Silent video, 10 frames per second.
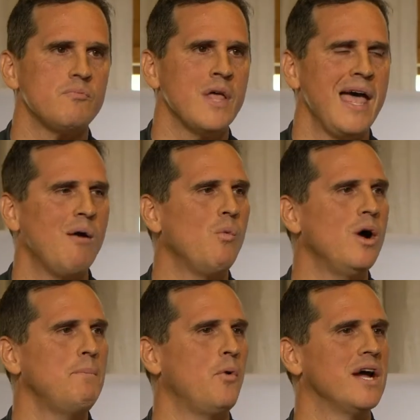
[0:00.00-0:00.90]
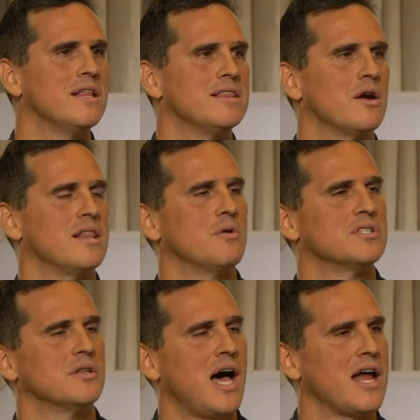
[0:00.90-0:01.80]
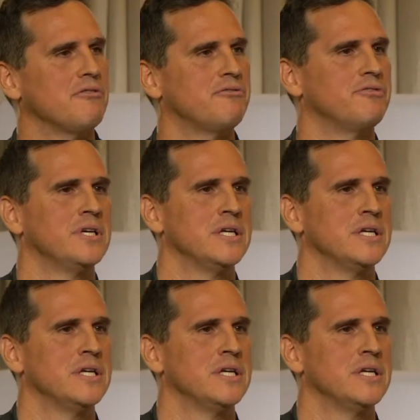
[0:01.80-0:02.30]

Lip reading: at one point, there was a lot of